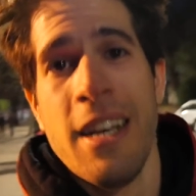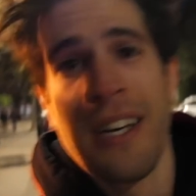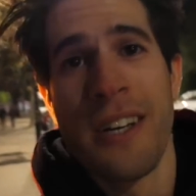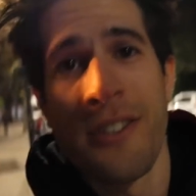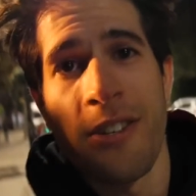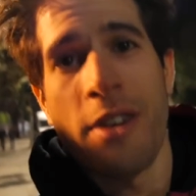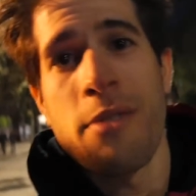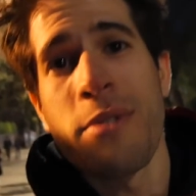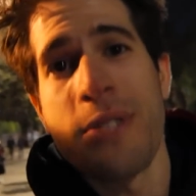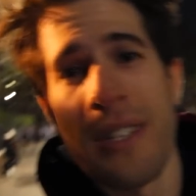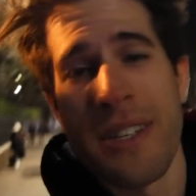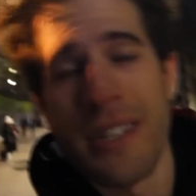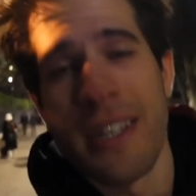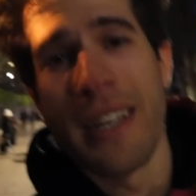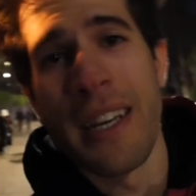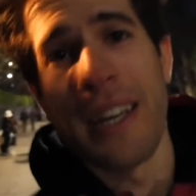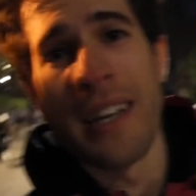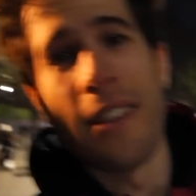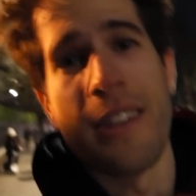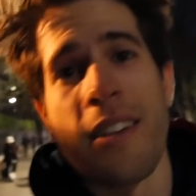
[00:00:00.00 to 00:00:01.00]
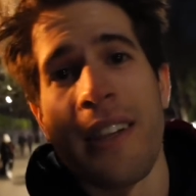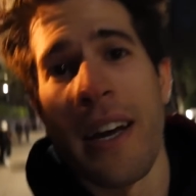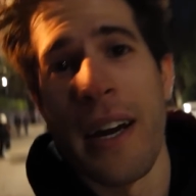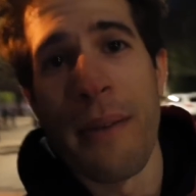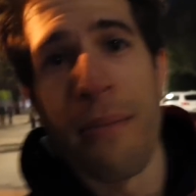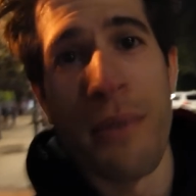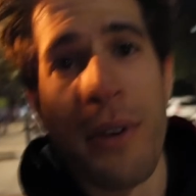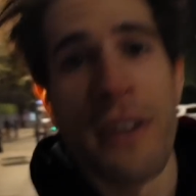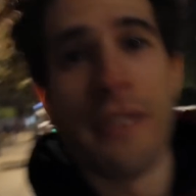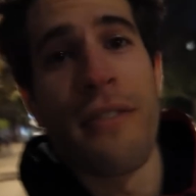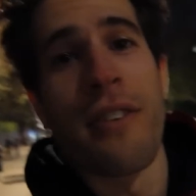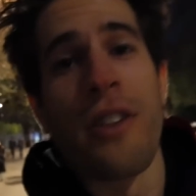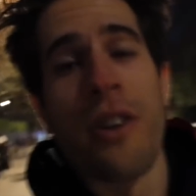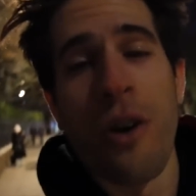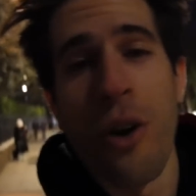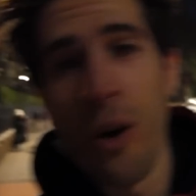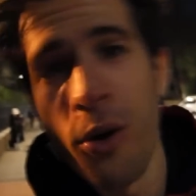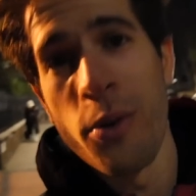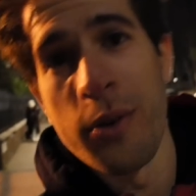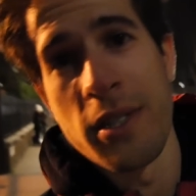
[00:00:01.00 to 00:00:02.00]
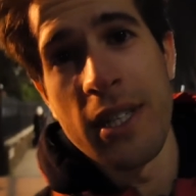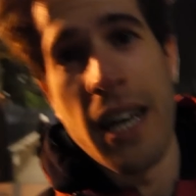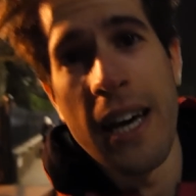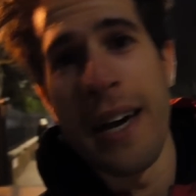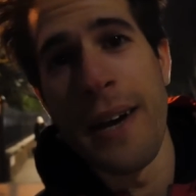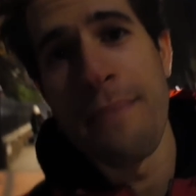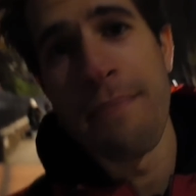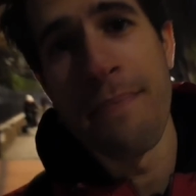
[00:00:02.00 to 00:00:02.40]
So I wasn't sitting in the library for the whole time.